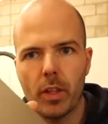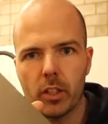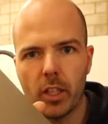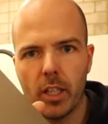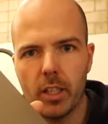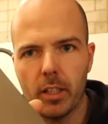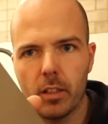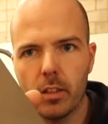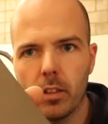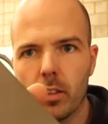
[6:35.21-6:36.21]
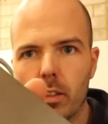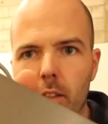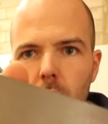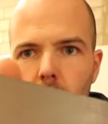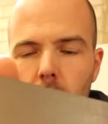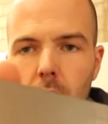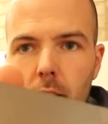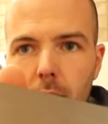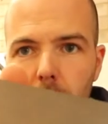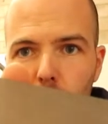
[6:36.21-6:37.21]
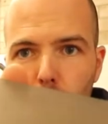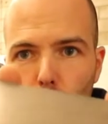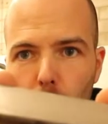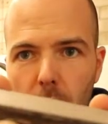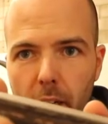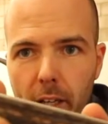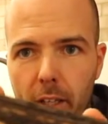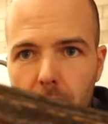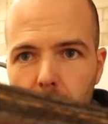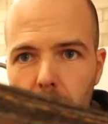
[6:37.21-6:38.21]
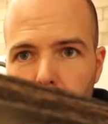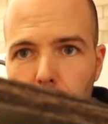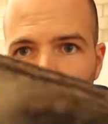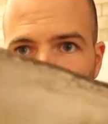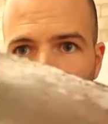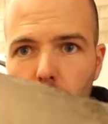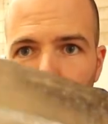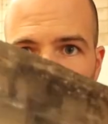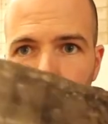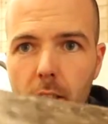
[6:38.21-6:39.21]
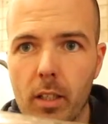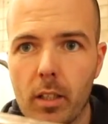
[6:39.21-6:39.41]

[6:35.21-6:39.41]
This here is Mokutai. Now, Mokutai